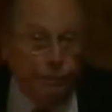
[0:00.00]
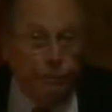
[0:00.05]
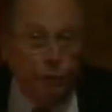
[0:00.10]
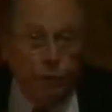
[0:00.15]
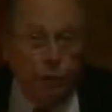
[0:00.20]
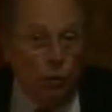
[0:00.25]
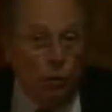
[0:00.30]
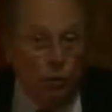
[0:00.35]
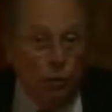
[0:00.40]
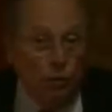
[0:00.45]

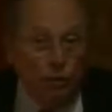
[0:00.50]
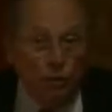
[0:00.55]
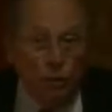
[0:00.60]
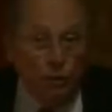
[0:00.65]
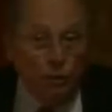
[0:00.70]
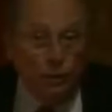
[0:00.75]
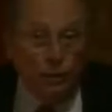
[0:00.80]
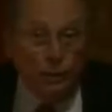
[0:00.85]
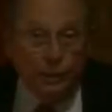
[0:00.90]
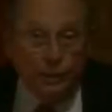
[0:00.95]
all
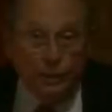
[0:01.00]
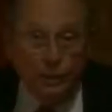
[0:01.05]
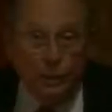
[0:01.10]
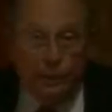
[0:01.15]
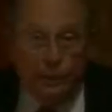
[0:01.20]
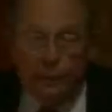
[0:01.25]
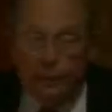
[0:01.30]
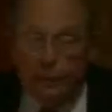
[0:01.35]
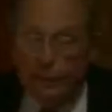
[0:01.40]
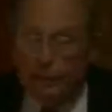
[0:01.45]
theory
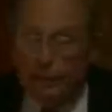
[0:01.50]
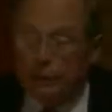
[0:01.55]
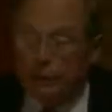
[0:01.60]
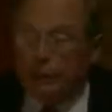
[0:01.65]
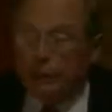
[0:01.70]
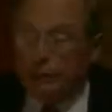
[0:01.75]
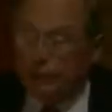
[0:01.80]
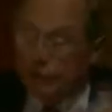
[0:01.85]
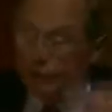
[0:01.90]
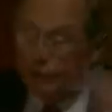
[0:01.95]
that if
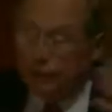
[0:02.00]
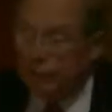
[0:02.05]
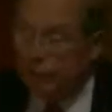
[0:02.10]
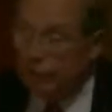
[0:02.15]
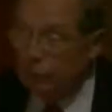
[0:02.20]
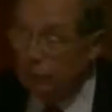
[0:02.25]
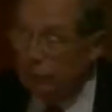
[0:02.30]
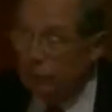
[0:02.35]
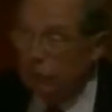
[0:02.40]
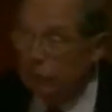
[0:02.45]
you have a
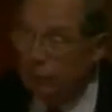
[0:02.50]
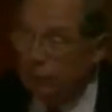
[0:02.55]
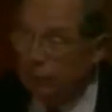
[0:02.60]
situation